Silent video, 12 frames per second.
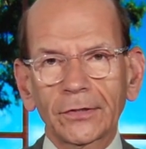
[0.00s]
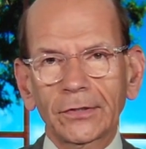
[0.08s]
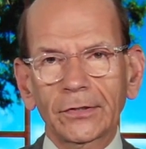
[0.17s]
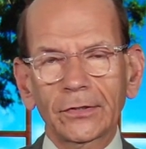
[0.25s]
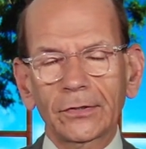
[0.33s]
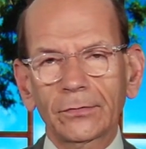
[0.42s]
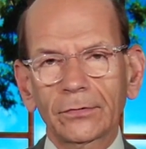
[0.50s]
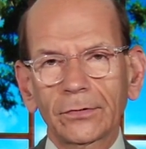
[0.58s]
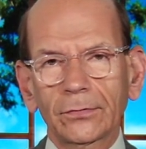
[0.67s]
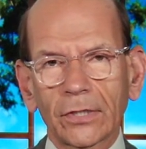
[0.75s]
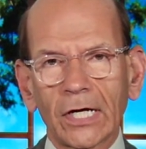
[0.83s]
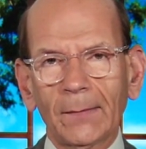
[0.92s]
You
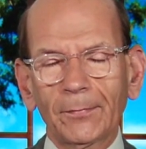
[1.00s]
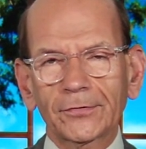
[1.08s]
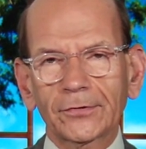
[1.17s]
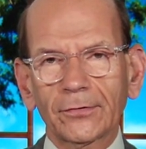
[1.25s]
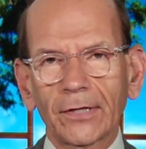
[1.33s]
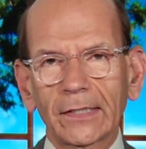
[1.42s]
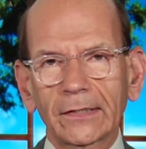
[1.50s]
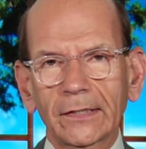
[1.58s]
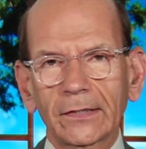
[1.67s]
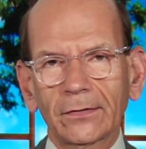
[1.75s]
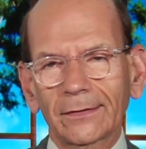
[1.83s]
accomplished a great deal.